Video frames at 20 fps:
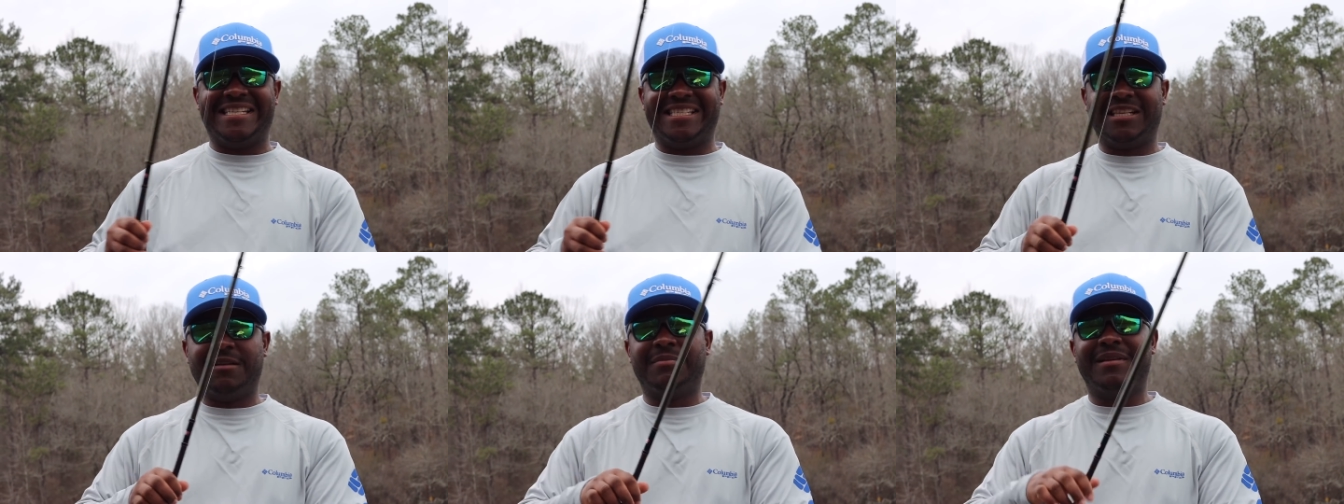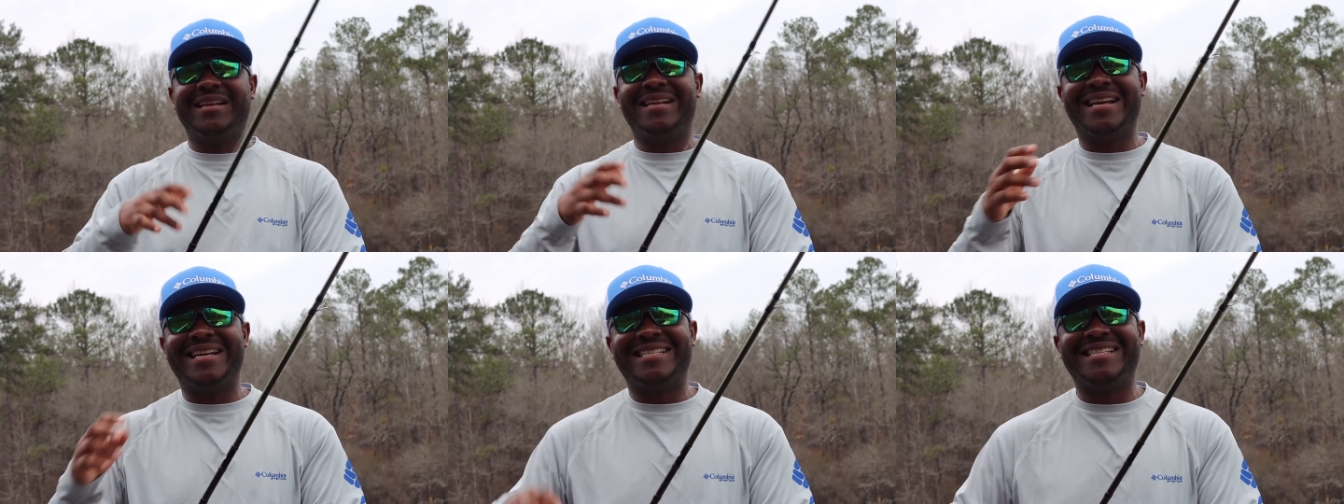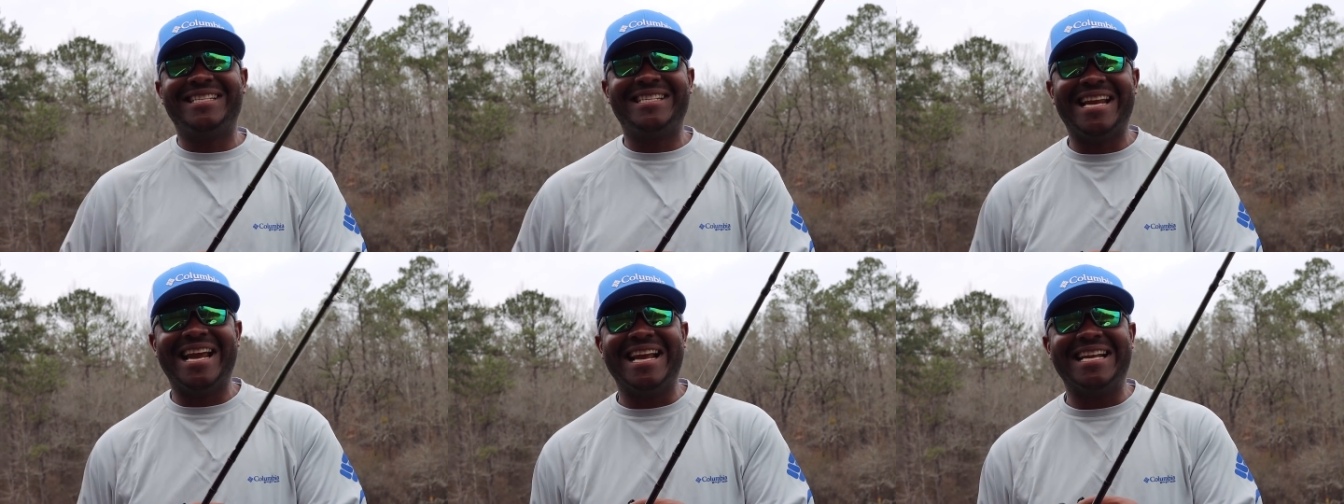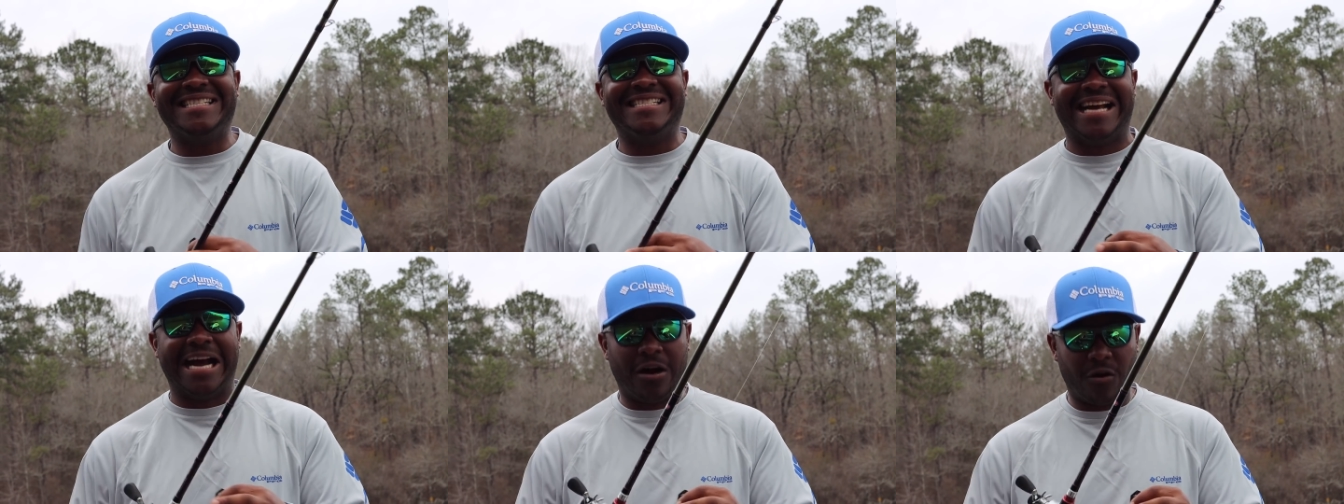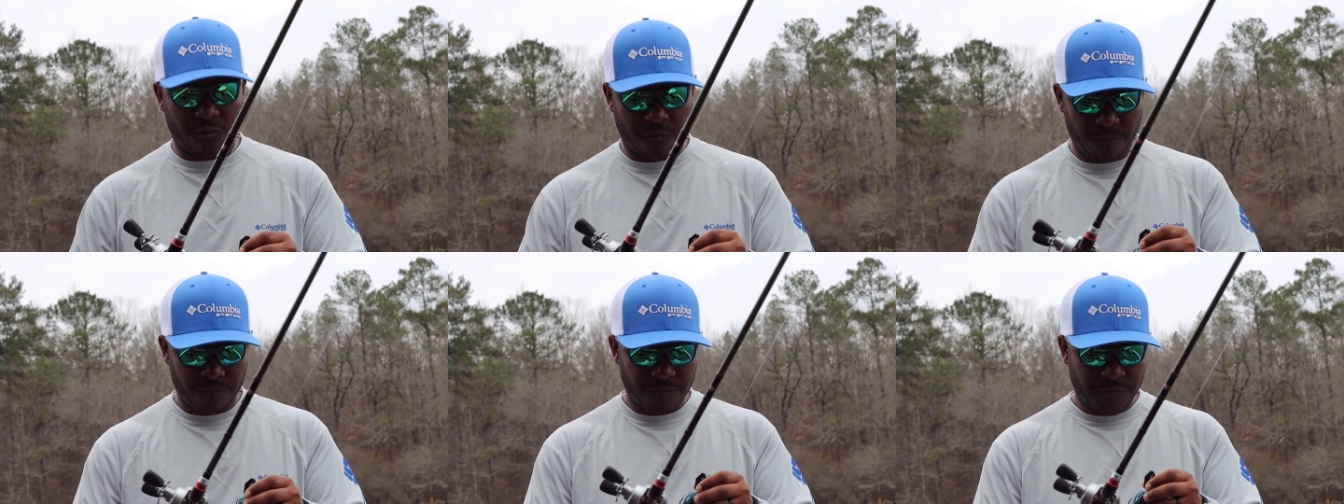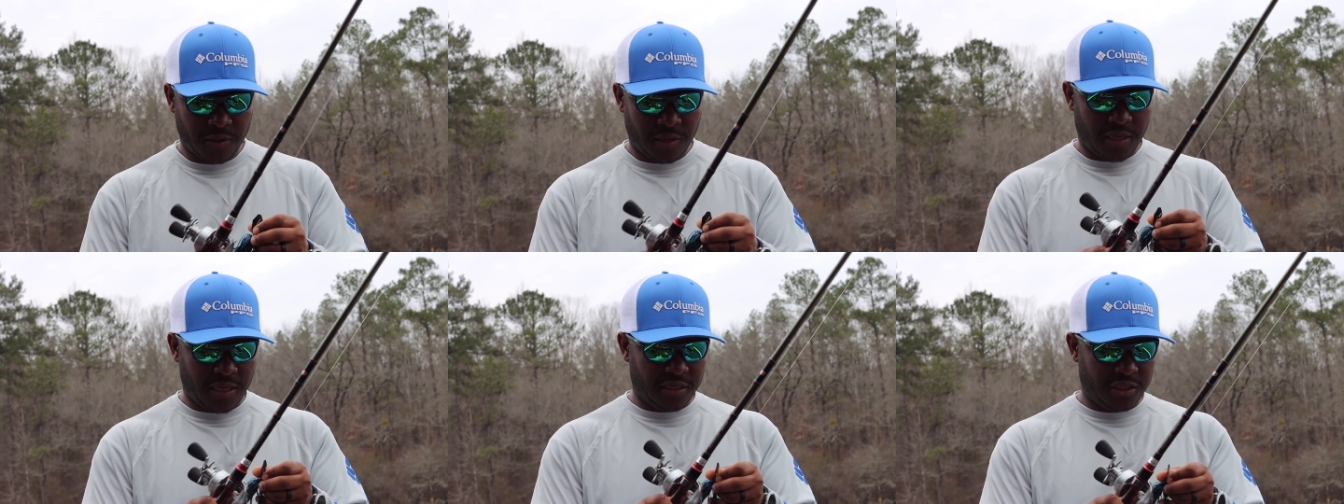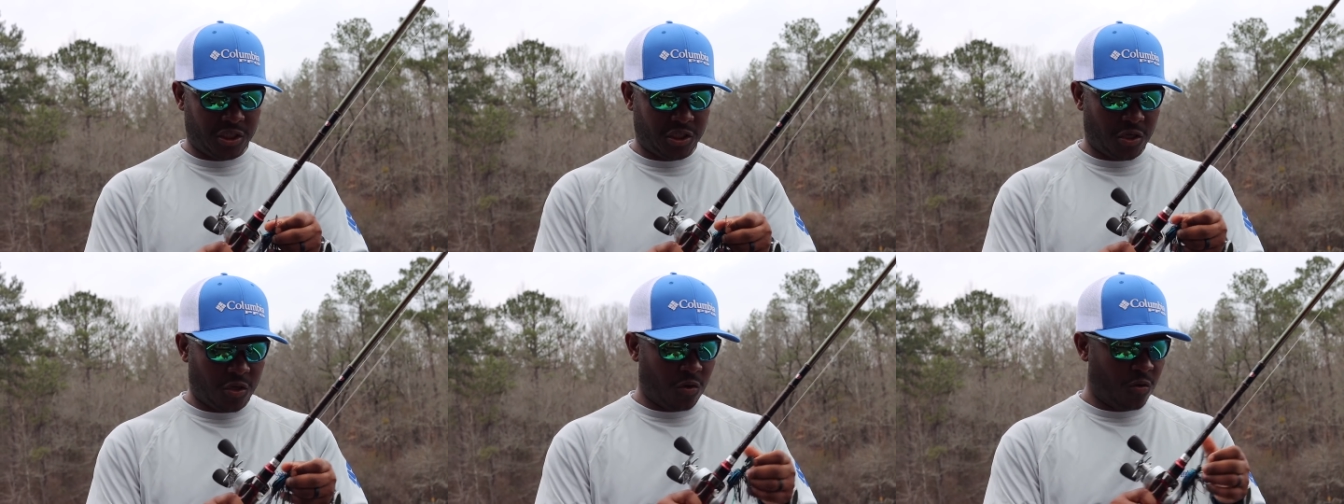something that stands out. And
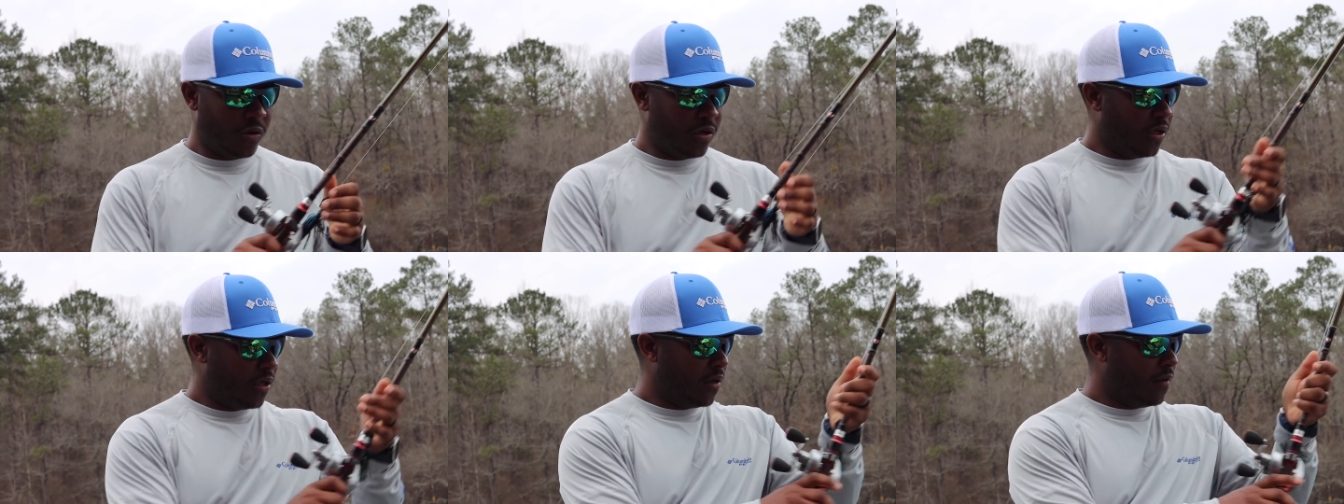so